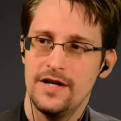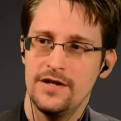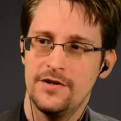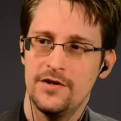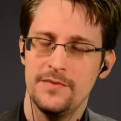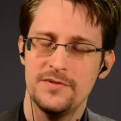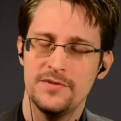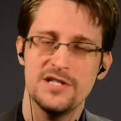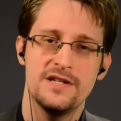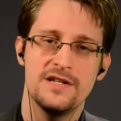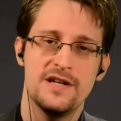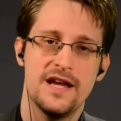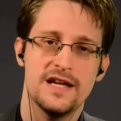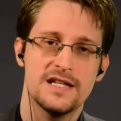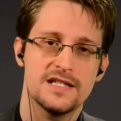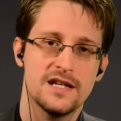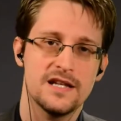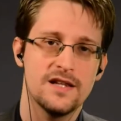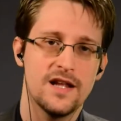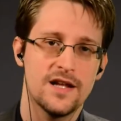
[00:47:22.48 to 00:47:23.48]
so
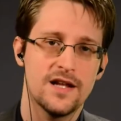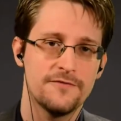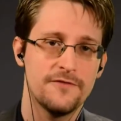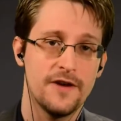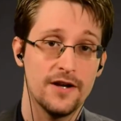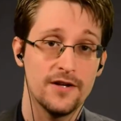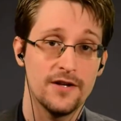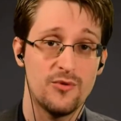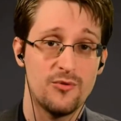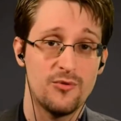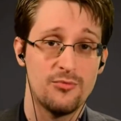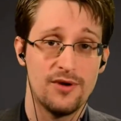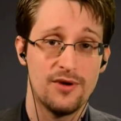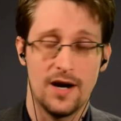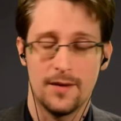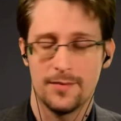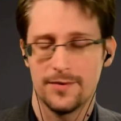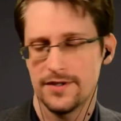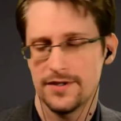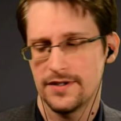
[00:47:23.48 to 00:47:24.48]
encryption has a lot of valuable
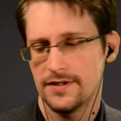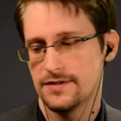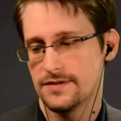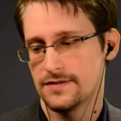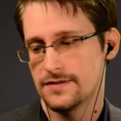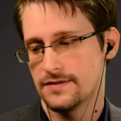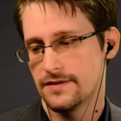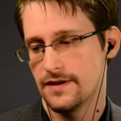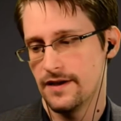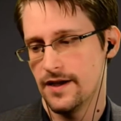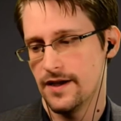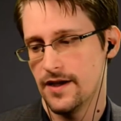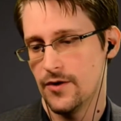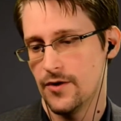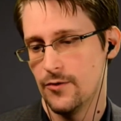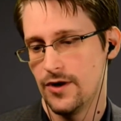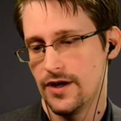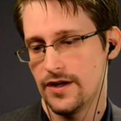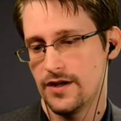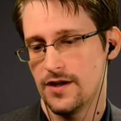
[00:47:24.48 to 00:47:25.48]
properties
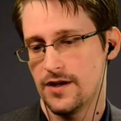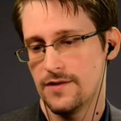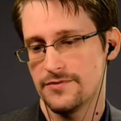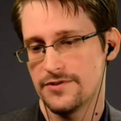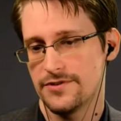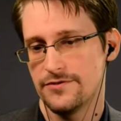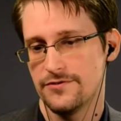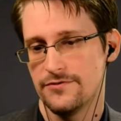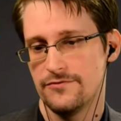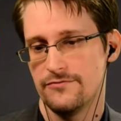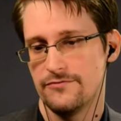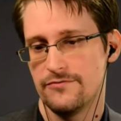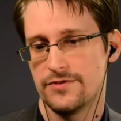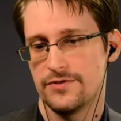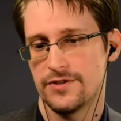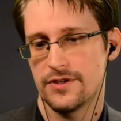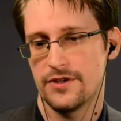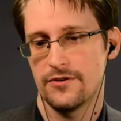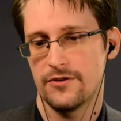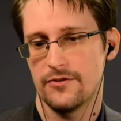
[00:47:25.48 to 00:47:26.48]
when it comes to
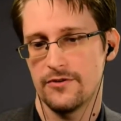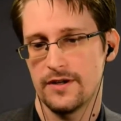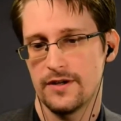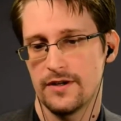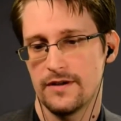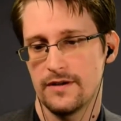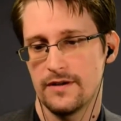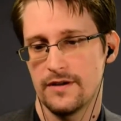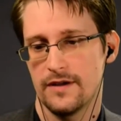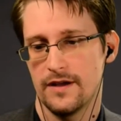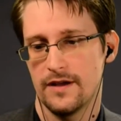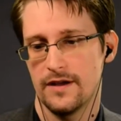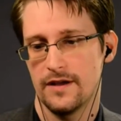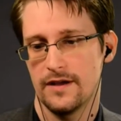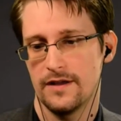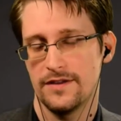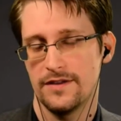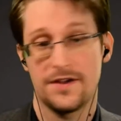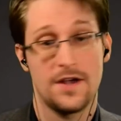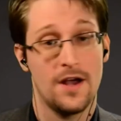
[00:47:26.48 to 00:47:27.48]
securing
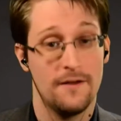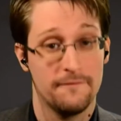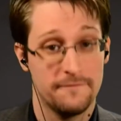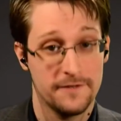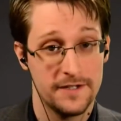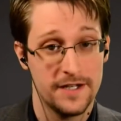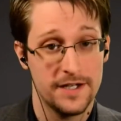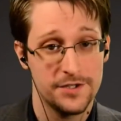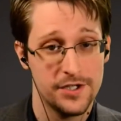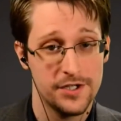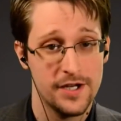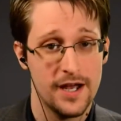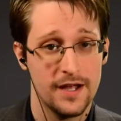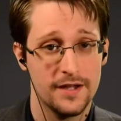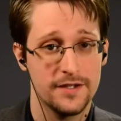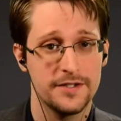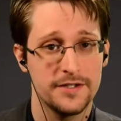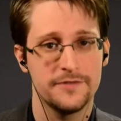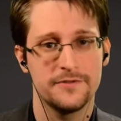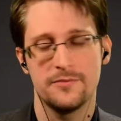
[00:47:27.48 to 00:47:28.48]
the
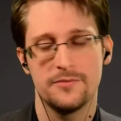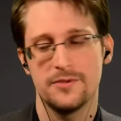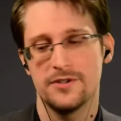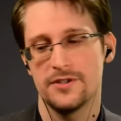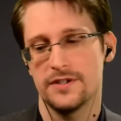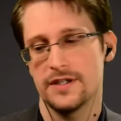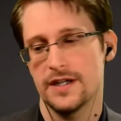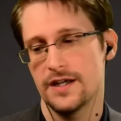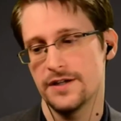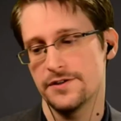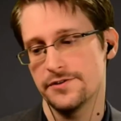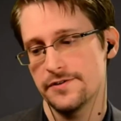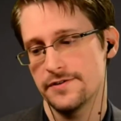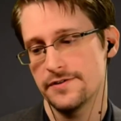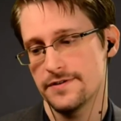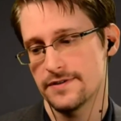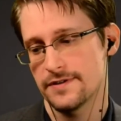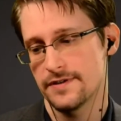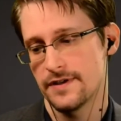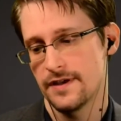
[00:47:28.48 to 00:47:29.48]
confidentiality of
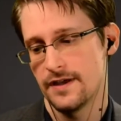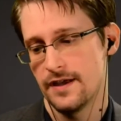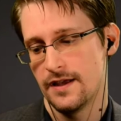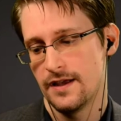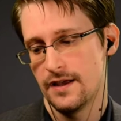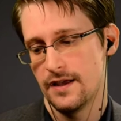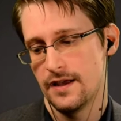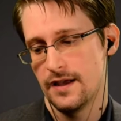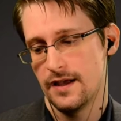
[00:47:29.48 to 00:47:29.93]
communications.